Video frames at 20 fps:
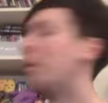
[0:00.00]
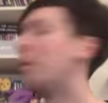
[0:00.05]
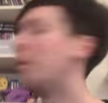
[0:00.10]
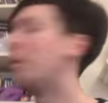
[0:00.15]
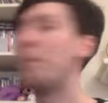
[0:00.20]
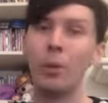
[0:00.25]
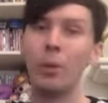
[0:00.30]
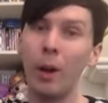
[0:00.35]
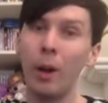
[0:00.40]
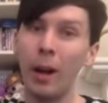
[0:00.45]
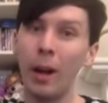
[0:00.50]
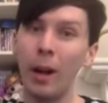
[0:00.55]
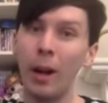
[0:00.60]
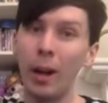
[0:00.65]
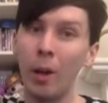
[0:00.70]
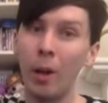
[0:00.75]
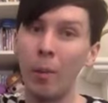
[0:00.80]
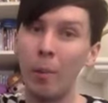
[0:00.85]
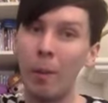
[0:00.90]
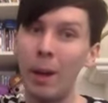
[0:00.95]

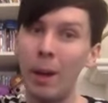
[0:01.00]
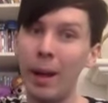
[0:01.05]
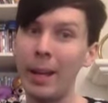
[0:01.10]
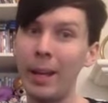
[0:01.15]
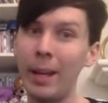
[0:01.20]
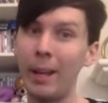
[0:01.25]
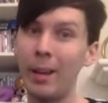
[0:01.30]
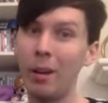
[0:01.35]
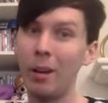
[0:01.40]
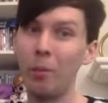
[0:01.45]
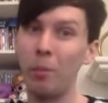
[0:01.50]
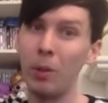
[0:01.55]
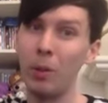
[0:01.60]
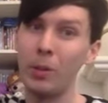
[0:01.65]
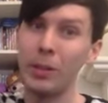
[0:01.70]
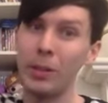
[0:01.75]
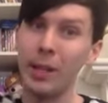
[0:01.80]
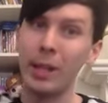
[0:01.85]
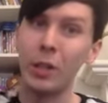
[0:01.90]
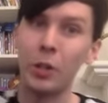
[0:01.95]
Meanwhile, my
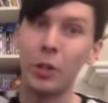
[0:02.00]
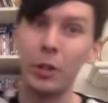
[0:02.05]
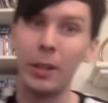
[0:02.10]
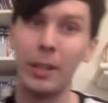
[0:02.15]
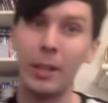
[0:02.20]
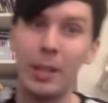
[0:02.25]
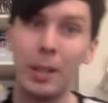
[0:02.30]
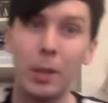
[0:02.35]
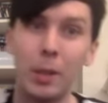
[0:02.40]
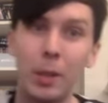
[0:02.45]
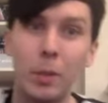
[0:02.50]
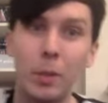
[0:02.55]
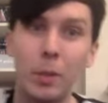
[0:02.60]
bonsai tree